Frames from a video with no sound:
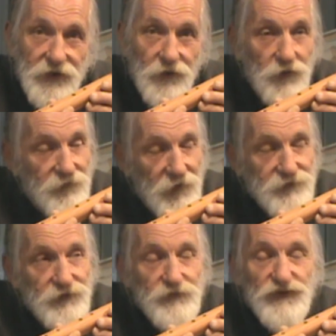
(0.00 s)
And we've
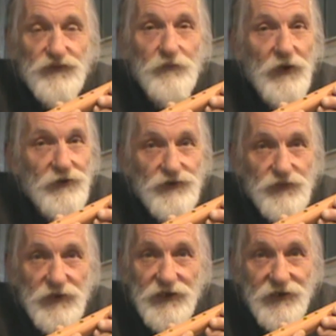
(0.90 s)
got some spells
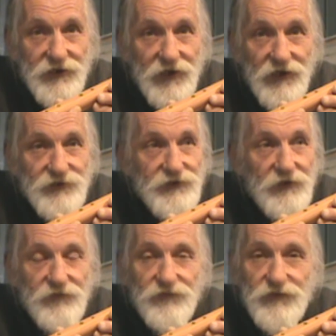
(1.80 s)
being cast
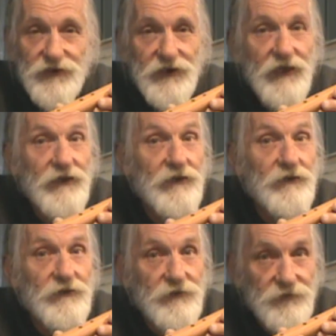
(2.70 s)
every day
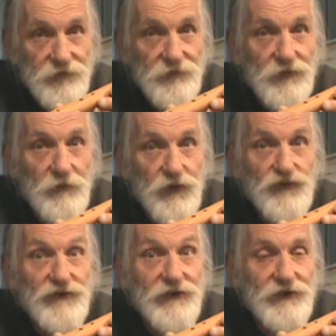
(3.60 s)
from the
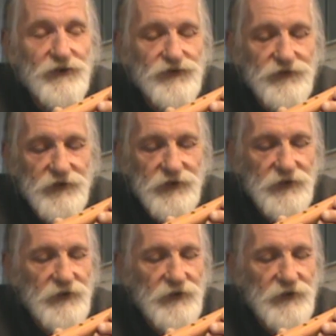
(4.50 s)
music industry.